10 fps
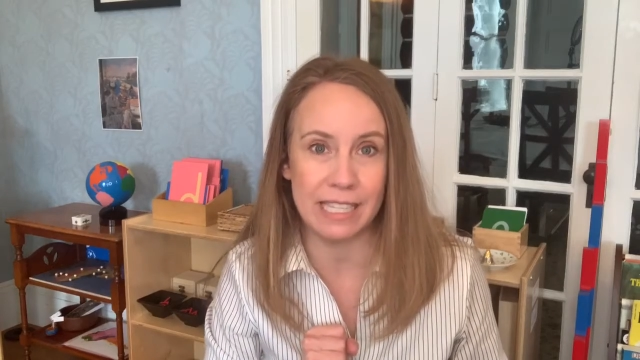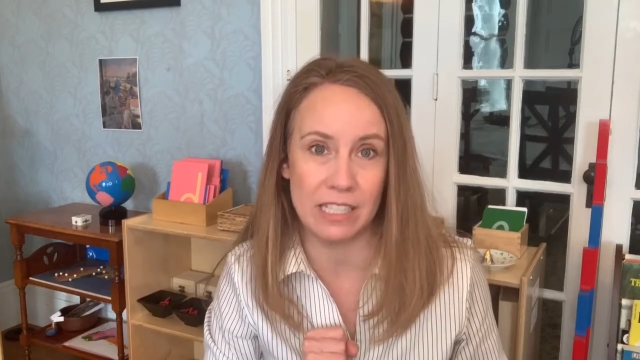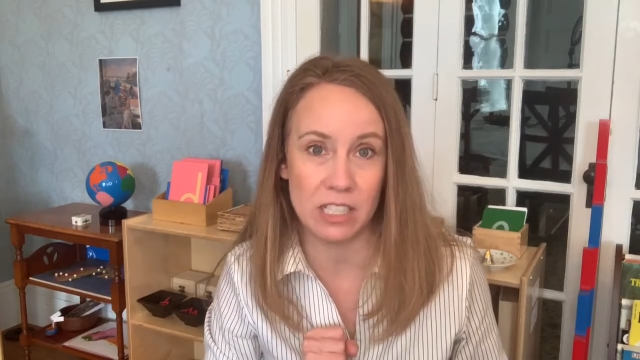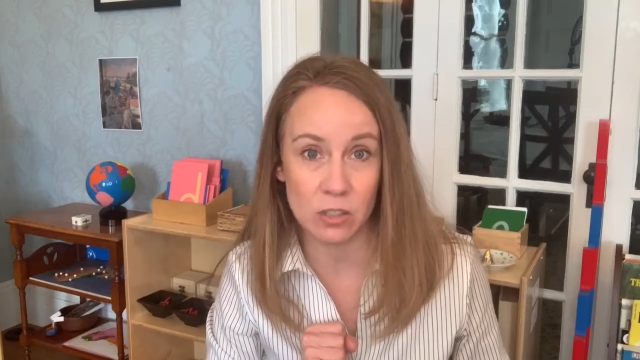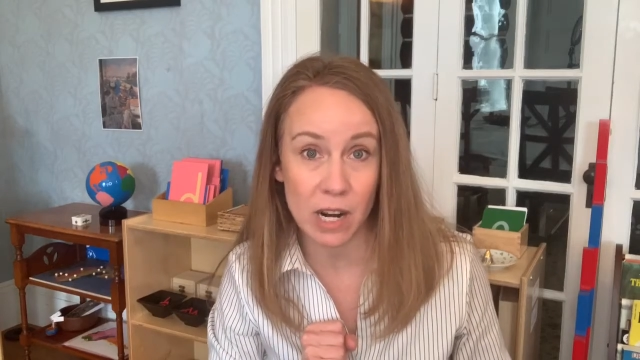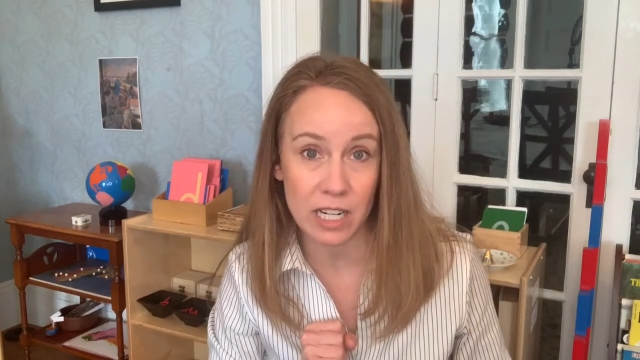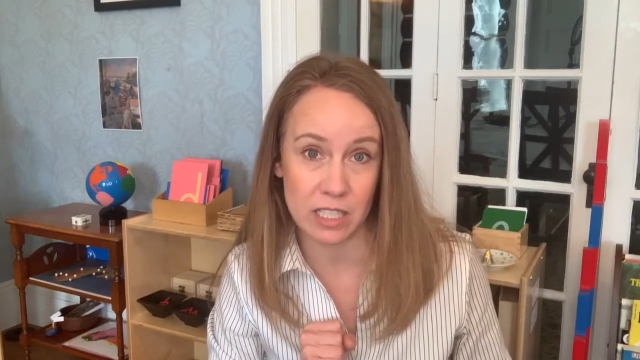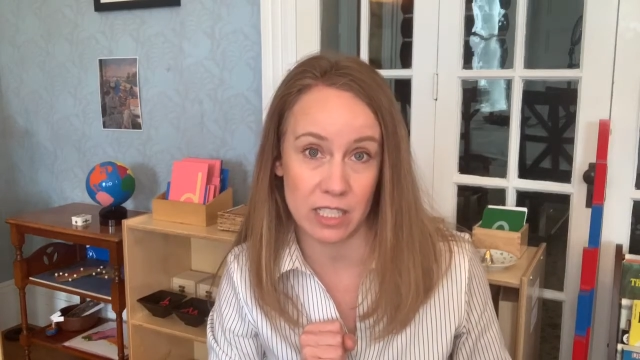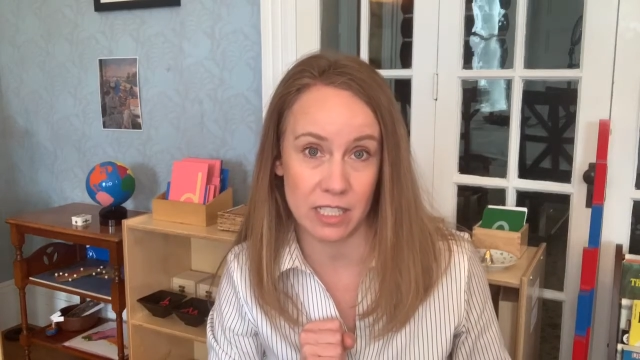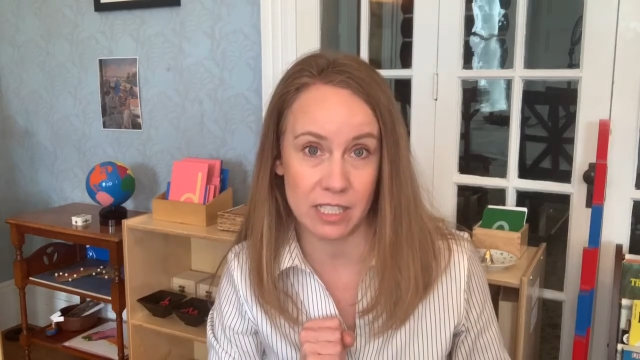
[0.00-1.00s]

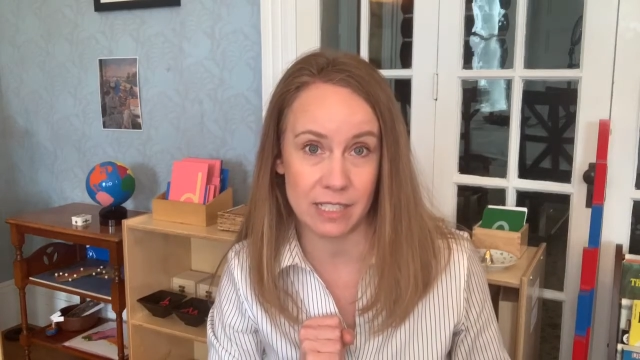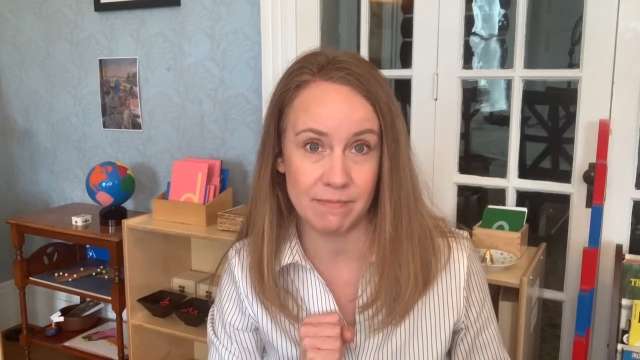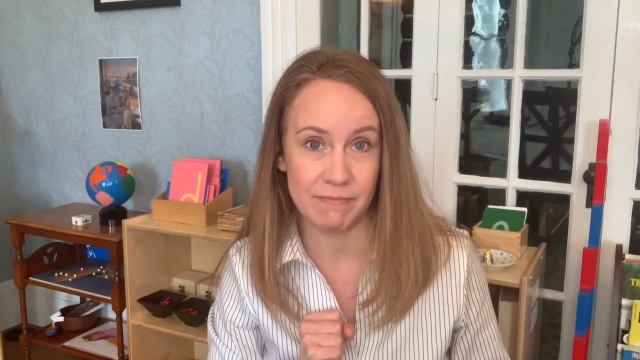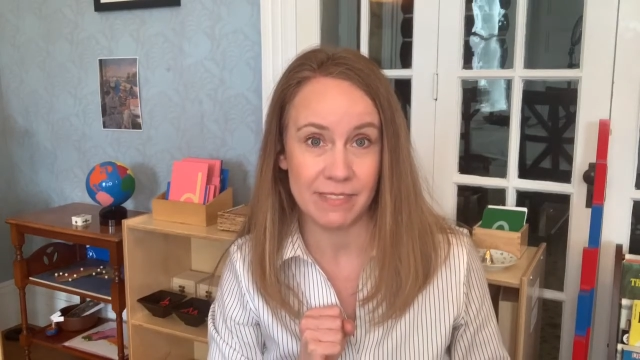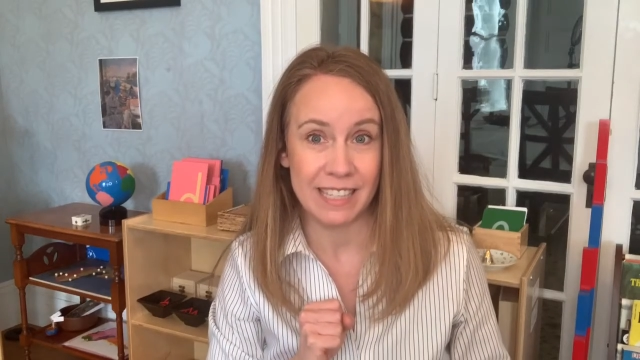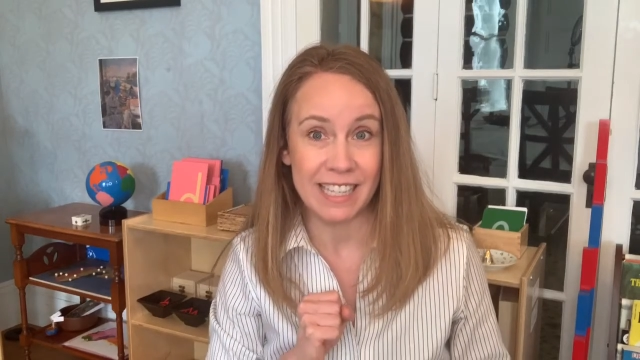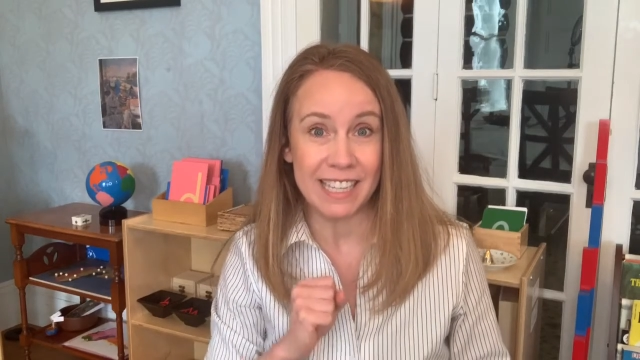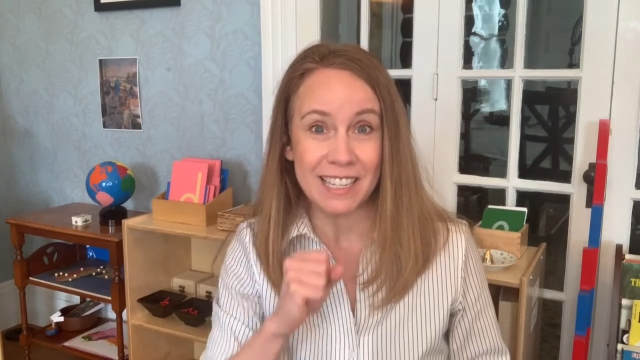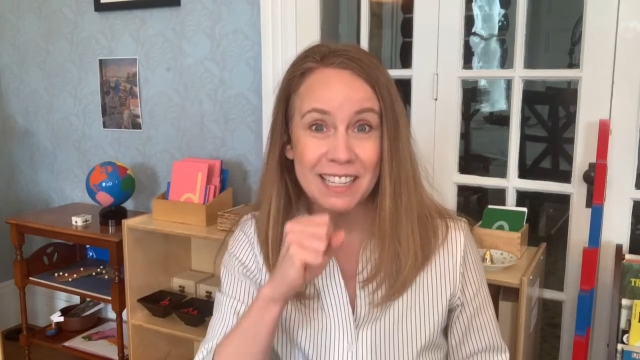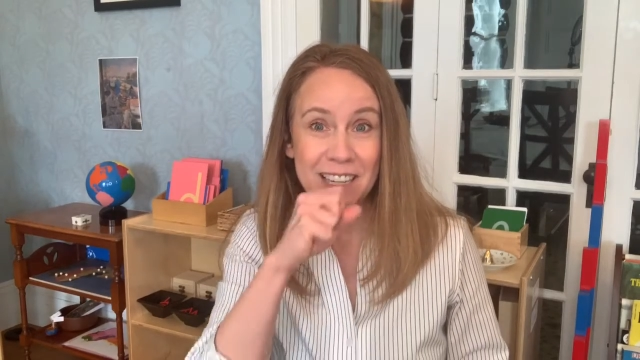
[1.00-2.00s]
instructions,
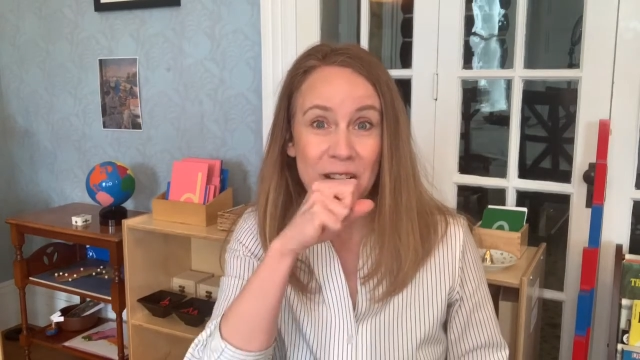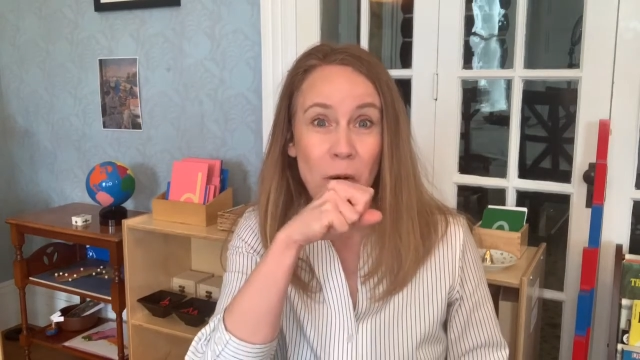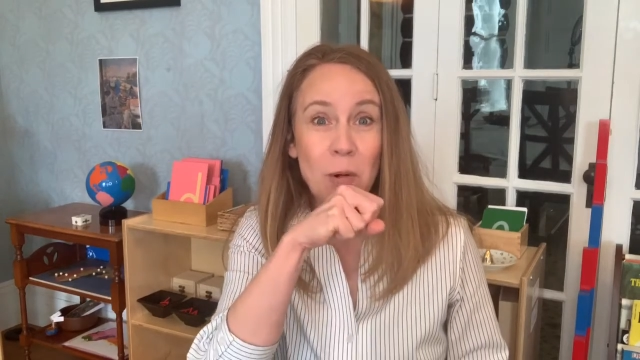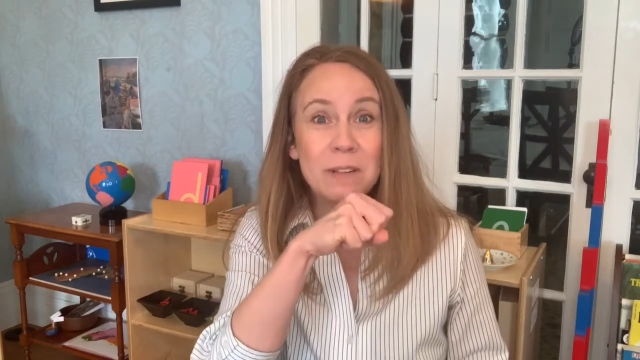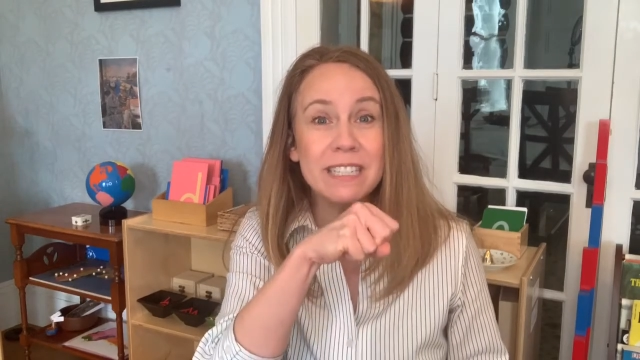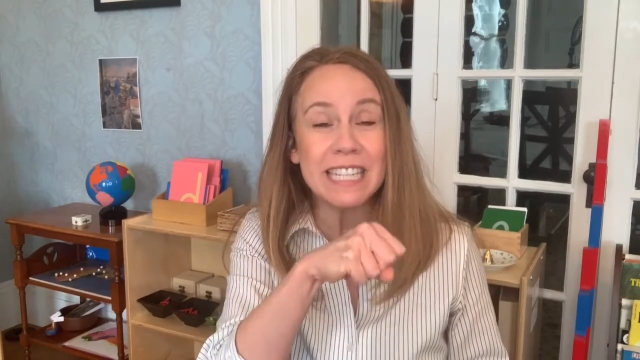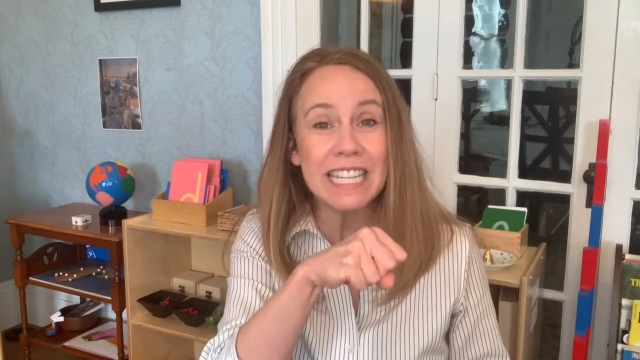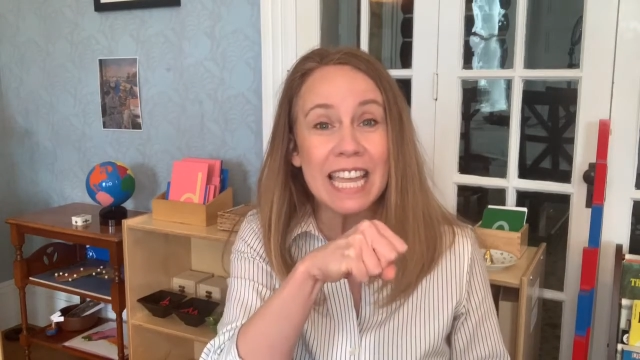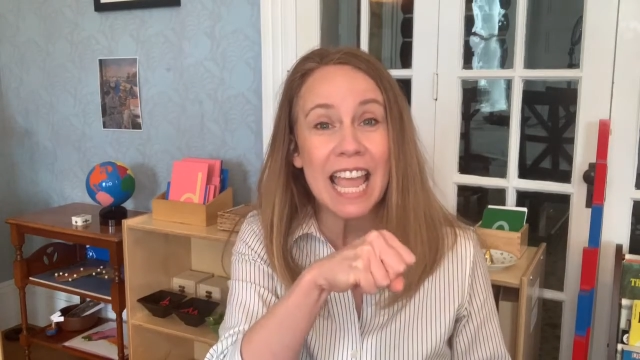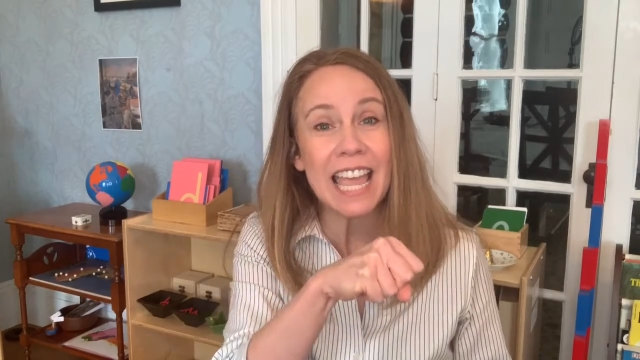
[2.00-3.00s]
or
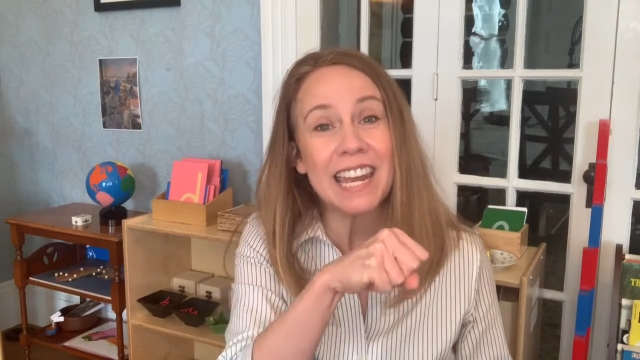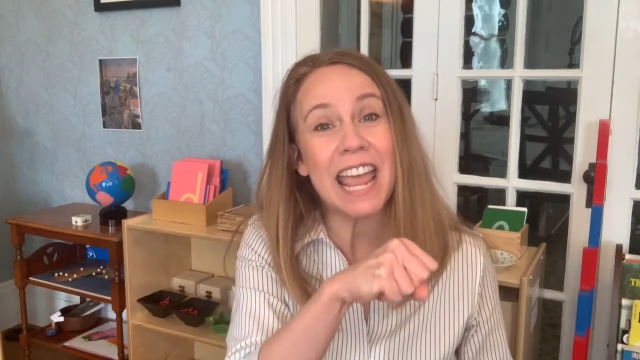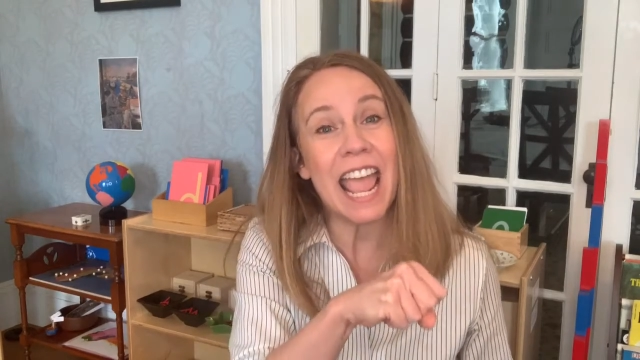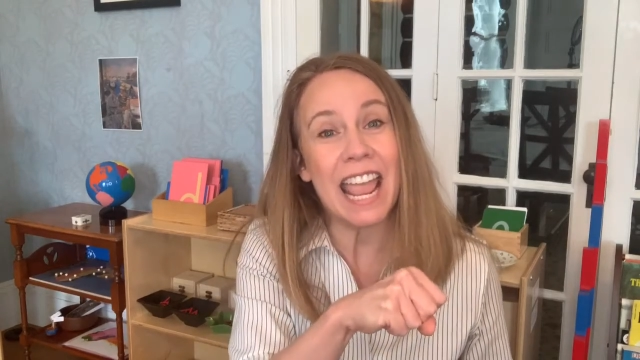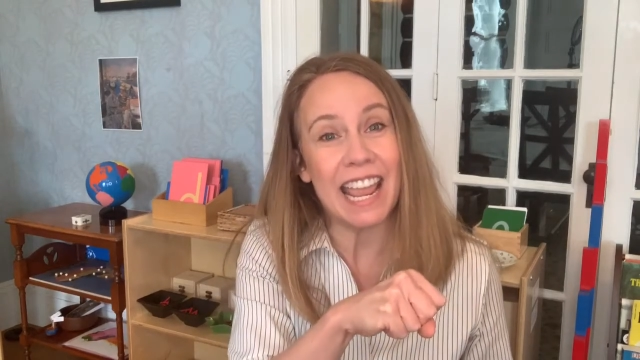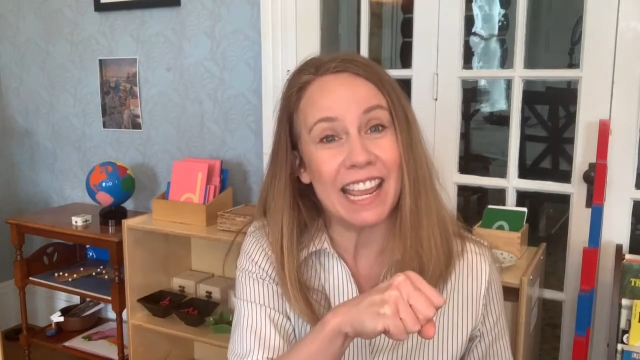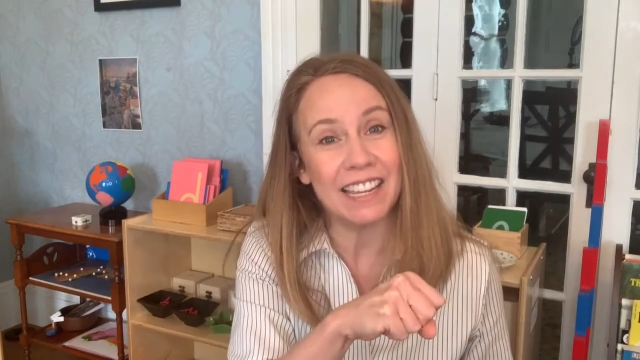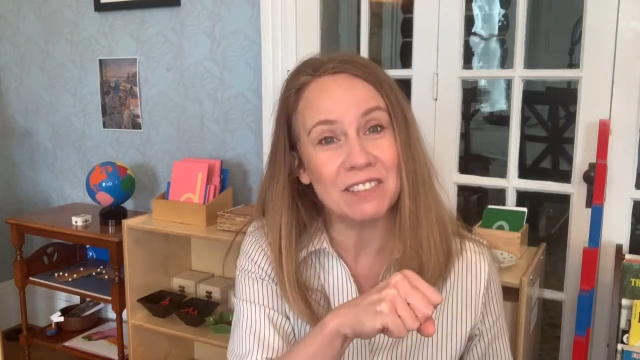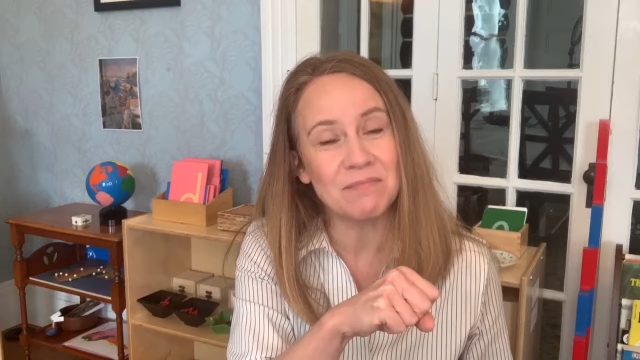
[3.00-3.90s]
DNA.